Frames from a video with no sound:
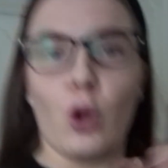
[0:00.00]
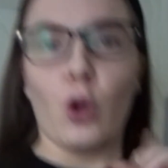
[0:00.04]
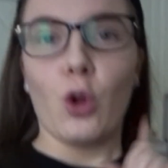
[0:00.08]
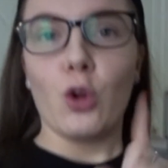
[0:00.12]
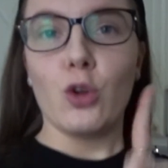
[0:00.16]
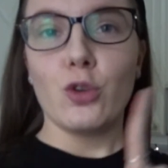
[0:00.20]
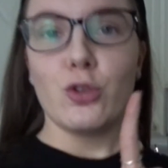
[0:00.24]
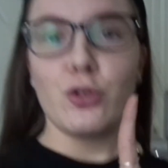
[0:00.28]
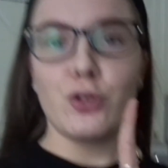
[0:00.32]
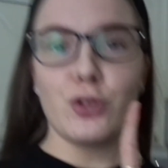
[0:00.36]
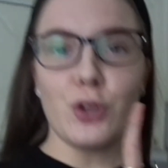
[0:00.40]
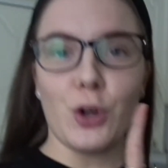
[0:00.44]

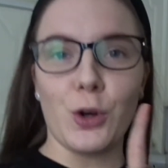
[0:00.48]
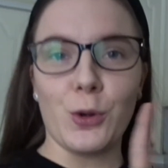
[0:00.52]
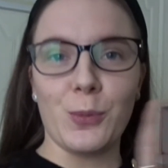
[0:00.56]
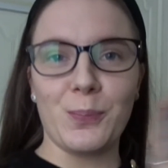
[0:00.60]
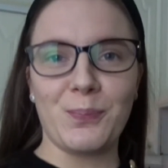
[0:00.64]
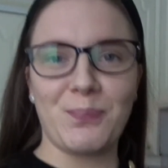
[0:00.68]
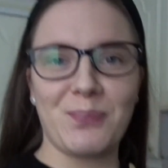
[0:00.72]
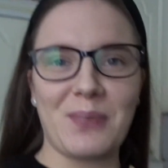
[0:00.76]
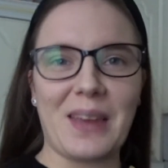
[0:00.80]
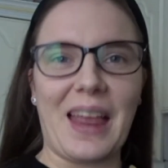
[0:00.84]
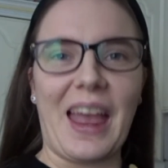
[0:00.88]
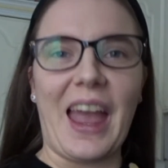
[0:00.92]
So,
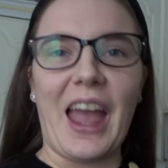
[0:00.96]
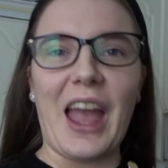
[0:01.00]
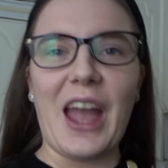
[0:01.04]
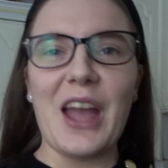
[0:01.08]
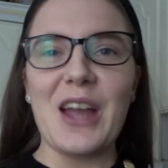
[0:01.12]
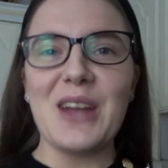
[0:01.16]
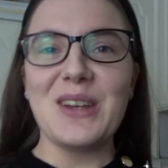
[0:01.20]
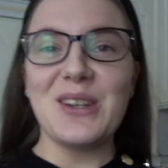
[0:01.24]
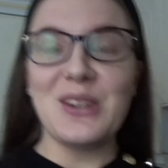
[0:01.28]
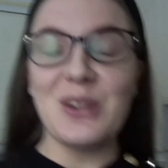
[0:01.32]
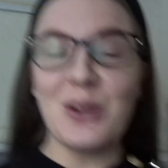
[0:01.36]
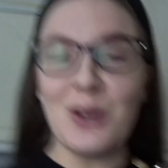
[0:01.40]

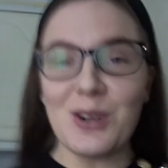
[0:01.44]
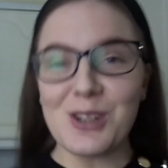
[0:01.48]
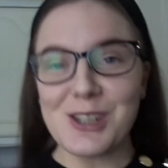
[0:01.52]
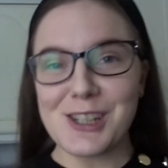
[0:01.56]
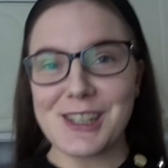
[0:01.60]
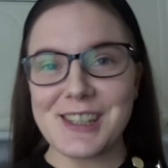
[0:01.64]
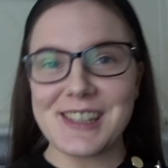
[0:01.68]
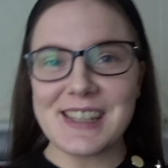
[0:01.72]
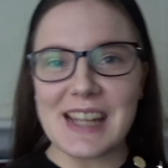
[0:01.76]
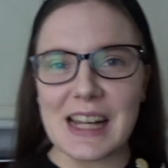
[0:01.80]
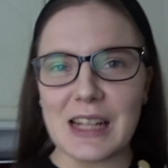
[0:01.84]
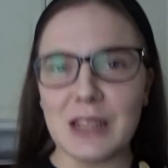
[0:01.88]
note to
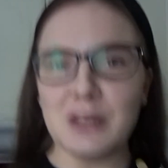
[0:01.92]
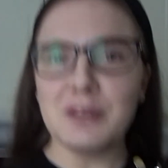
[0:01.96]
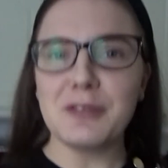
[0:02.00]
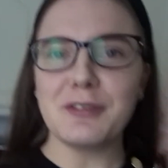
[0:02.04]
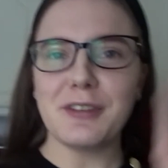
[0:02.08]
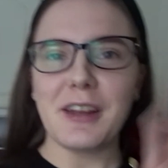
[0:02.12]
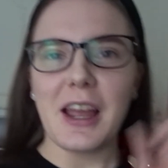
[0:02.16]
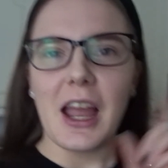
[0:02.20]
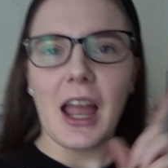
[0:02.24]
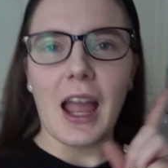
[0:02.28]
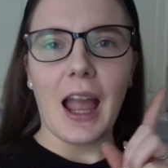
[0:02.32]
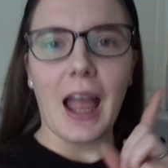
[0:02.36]

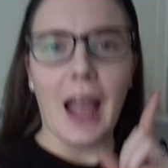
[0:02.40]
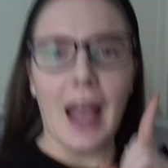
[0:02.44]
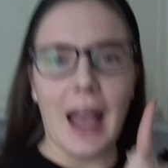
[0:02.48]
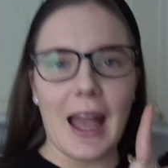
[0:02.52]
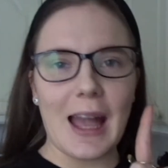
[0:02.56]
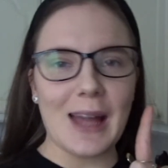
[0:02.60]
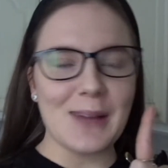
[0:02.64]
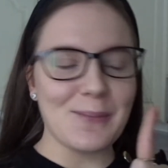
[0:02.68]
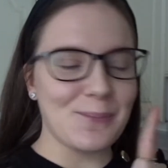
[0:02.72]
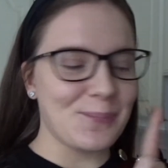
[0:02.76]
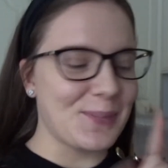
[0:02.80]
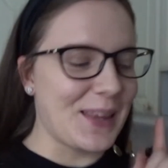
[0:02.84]
self,
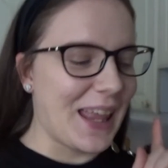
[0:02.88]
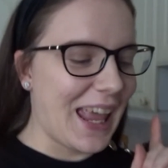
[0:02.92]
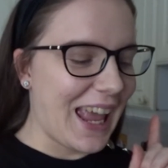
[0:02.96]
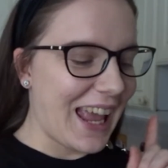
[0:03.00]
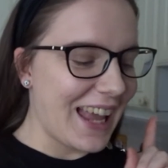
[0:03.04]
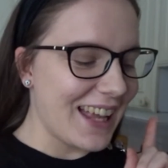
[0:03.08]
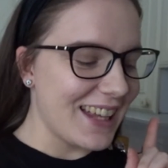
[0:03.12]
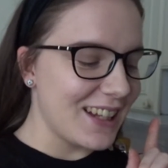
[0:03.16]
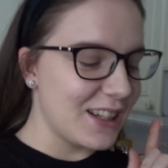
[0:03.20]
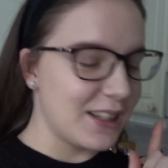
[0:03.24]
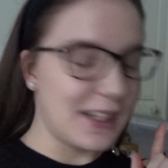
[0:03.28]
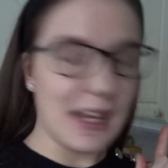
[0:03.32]

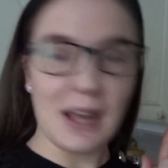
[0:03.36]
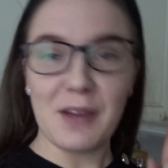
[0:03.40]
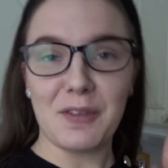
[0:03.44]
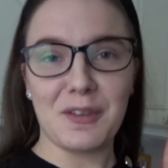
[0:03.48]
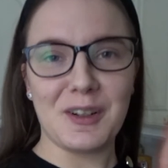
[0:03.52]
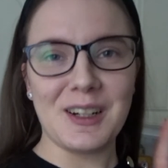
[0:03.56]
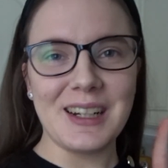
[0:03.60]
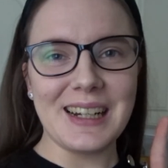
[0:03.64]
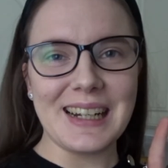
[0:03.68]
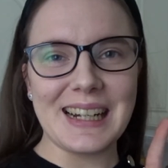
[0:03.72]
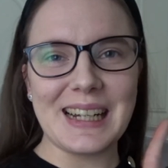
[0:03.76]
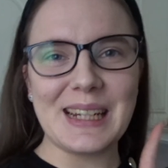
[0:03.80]

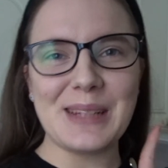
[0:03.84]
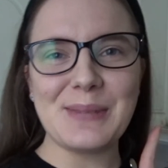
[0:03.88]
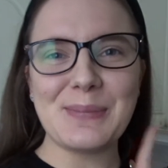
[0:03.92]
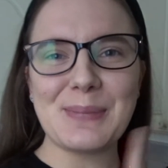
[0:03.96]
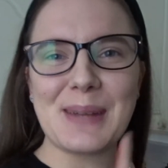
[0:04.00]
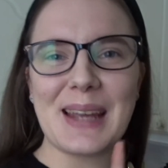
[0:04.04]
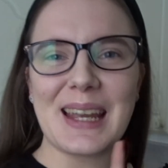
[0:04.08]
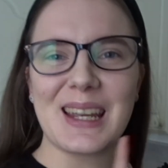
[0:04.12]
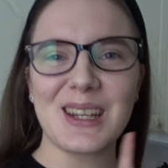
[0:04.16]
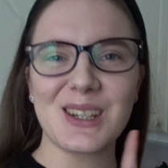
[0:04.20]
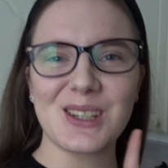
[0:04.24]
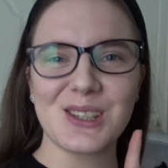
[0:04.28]
definitely
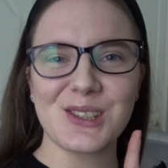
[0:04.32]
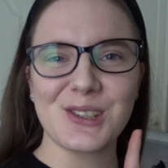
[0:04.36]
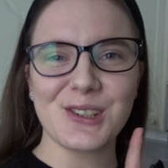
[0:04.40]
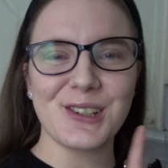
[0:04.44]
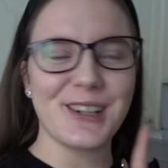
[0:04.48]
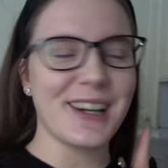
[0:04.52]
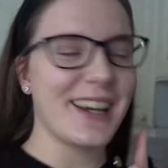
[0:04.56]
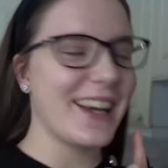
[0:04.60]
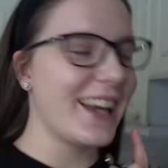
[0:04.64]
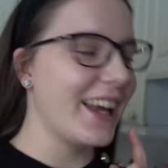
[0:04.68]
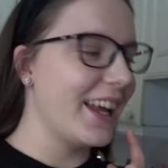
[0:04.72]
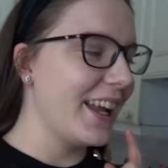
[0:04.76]
make
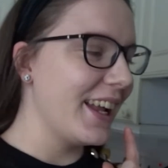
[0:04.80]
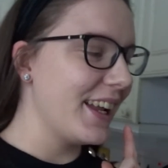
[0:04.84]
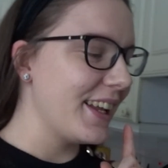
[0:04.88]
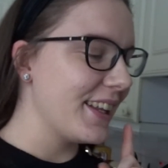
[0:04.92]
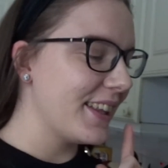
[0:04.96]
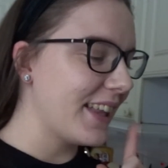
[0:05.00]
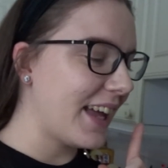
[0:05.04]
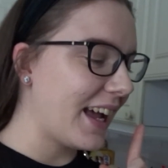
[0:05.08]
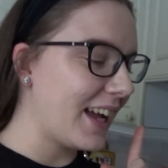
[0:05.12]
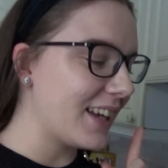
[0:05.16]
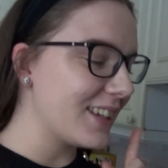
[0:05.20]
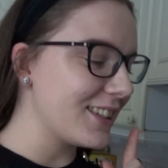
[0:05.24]
sure
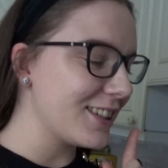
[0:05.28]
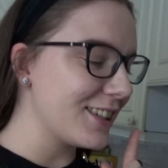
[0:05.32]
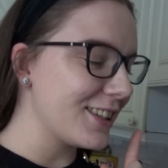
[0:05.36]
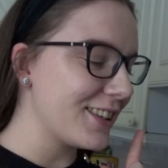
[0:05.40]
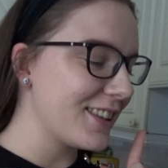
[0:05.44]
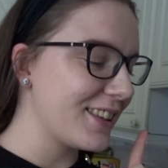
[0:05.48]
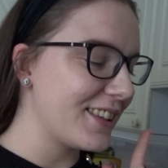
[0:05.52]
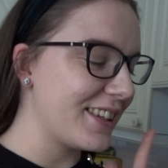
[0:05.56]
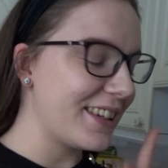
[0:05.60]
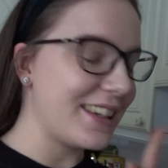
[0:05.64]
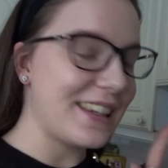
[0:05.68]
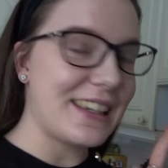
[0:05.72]
that
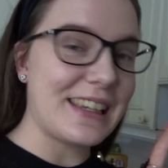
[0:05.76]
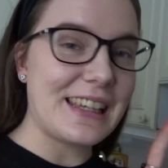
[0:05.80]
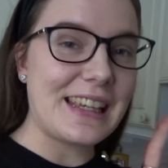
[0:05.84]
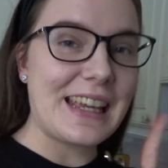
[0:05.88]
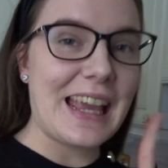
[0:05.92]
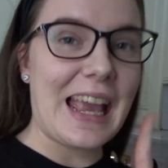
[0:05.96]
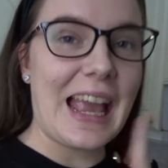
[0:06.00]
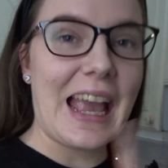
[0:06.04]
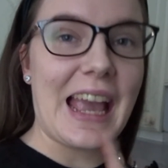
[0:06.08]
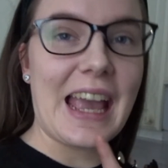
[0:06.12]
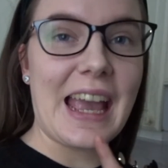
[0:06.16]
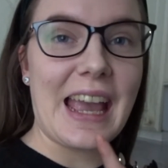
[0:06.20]

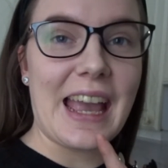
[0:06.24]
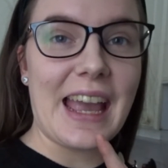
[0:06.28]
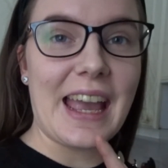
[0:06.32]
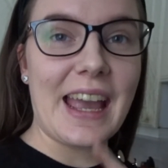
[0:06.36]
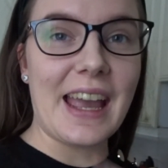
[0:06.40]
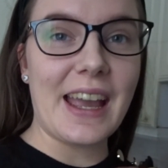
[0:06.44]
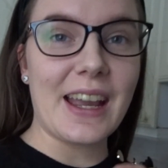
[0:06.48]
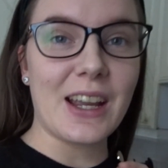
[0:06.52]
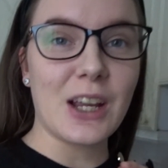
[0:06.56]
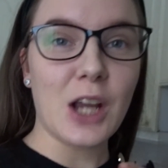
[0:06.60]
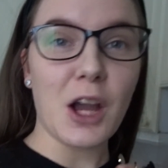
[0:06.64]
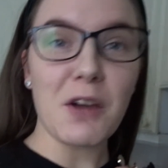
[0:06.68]
the
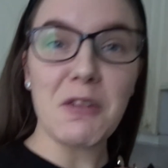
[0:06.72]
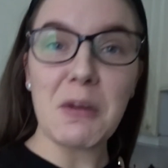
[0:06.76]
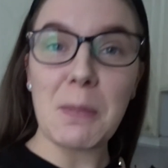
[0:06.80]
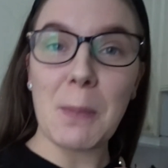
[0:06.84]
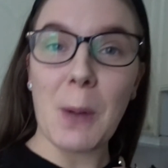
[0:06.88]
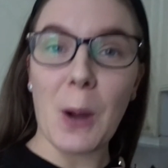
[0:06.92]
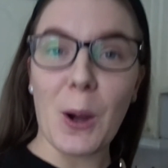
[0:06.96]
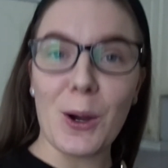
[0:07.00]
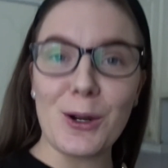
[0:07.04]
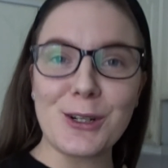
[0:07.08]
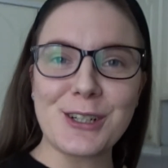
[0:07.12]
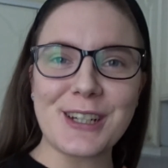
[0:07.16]
coffee
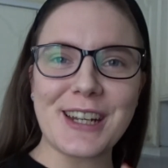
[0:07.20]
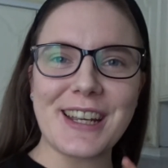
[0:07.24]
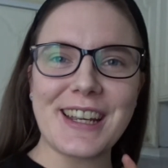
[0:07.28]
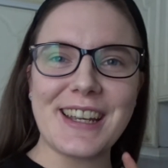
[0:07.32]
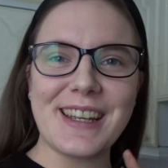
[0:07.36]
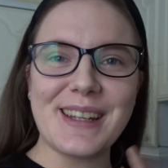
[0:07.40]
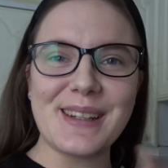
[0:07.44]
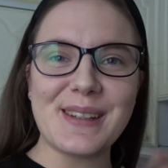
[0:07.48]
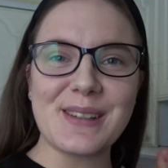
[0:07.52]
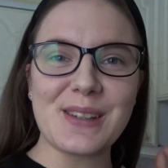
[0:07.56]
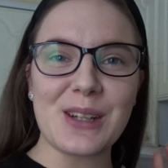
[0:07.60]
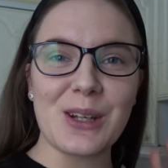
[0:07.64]
pod
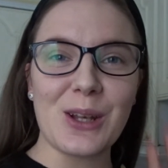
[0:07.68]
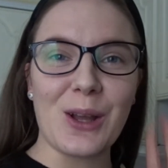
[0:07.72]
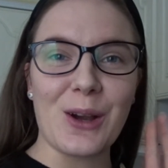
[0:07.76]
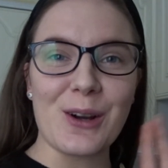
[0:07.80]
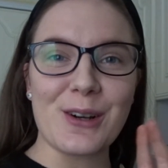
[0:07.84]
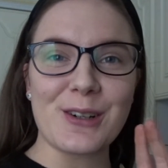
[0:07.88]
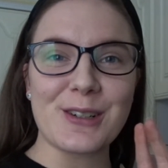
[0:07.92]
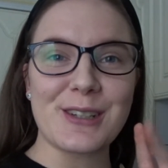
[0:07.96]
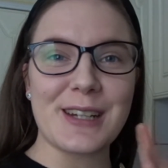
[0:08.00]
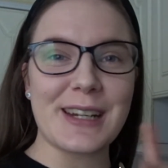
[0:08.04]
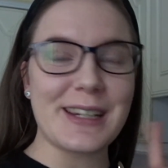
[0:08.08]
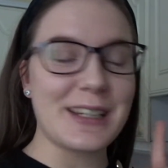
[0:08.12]
is
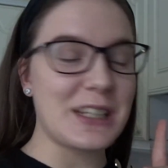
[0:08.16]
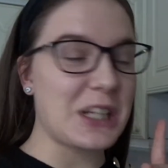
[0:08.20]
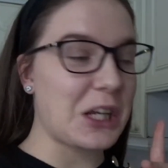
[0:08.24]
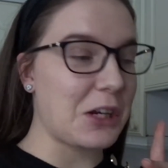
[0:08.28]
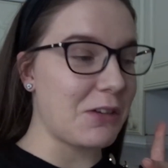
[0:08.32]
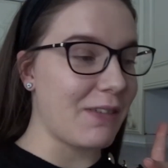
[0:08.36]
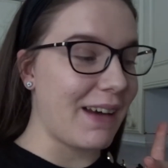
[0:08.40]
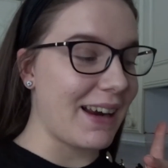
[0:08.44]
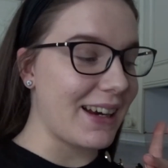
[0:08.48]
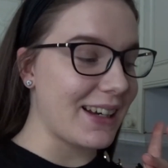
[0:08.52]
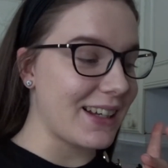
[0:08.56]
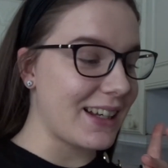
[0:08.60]
locked in
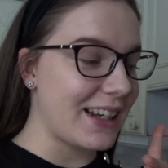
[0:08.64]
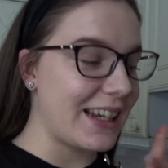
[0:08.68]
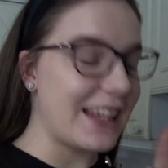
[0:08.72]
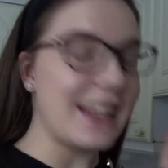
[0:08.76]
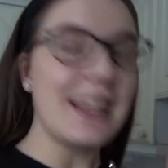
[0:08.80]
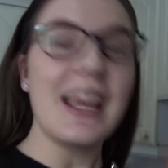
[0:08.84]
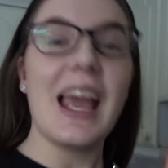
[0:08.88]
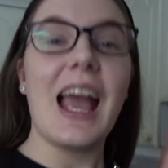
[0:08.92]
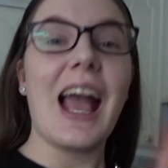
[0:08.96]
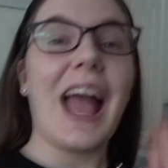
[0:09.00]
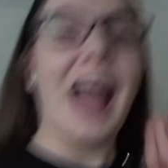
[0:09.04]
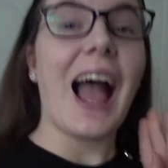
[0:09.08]
correctly.